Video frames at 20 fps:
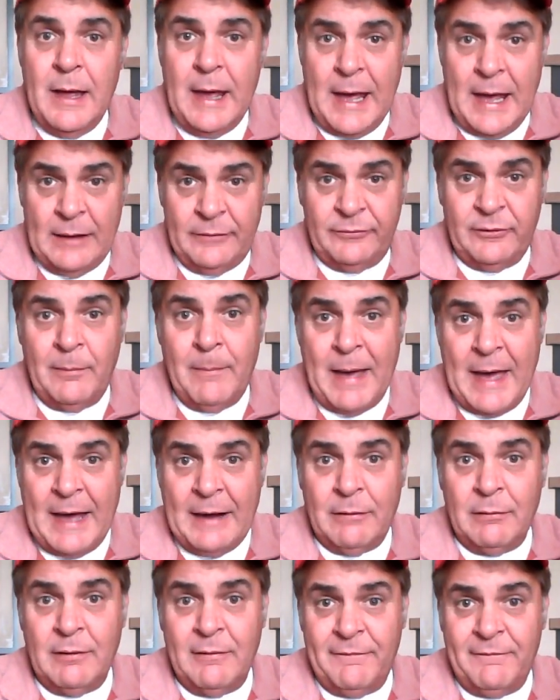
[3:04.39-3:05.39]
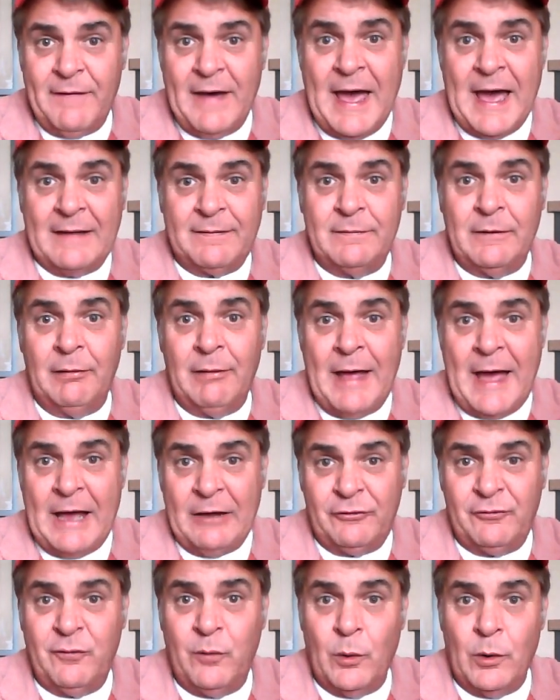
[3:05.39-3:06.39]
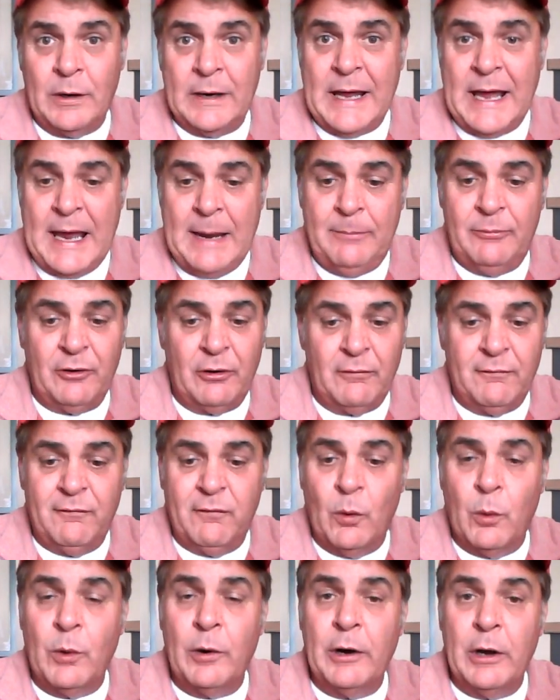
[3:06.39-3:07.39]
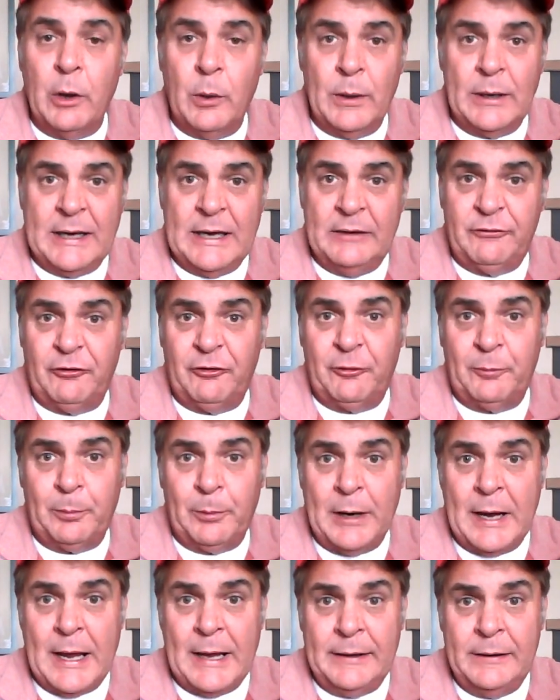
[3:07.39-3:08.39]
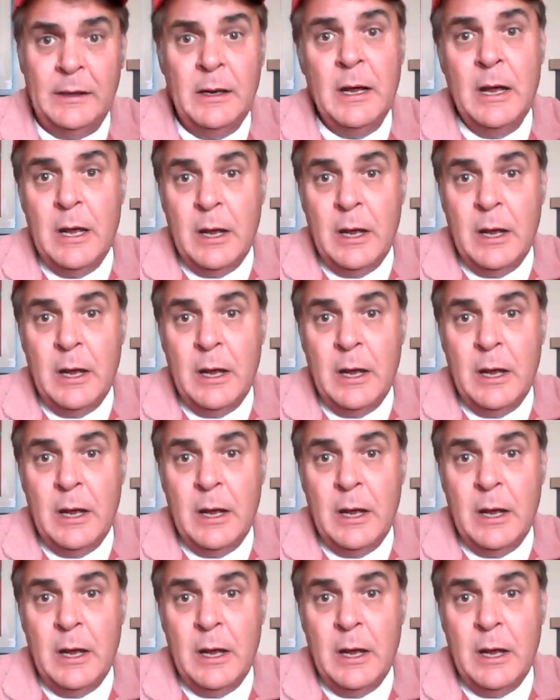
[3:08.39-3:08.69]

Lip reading: As a matter of fact, the last four games are 4-0 against the spread,